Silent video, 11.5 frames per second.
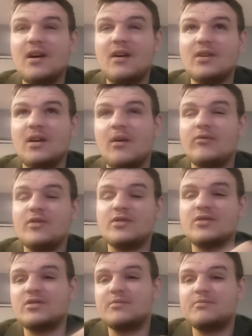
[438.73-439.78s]
don't know, I
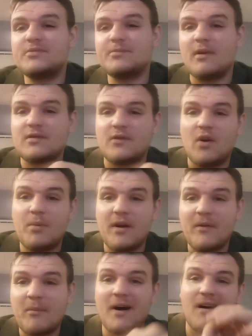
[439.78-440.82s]
suppose I've got a bit
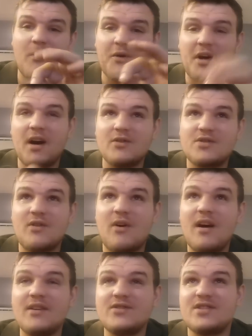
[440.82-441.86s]
of a bug. I want to go and
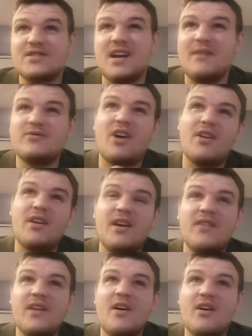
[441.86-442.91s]
try it and just say I've done it,
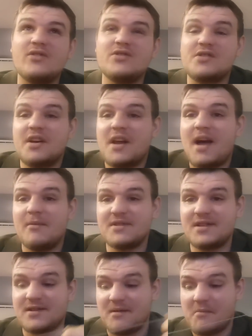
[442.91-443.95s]
and then I can just get it out of my
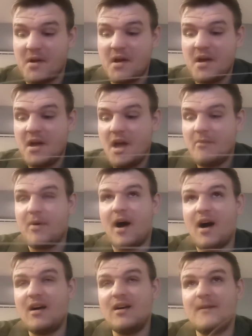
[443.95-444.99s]
system.
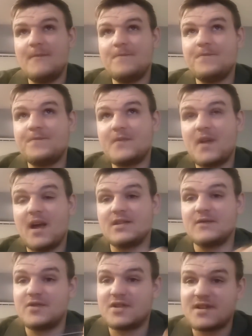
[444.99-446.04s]
But
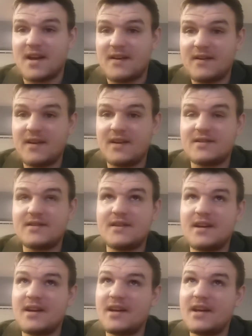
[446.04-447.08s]
as I've just said,
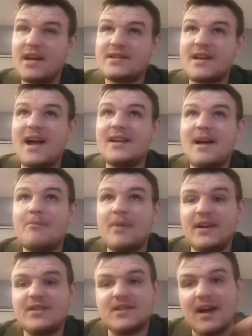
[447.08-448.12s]
that
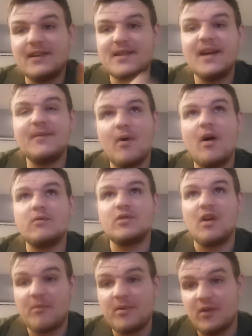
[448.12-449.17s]
beach is 18 miles
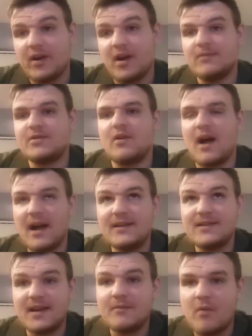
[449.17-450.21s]
long. I've been looking it up tonight.
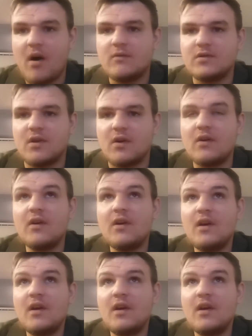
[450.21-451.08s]
18 miles long.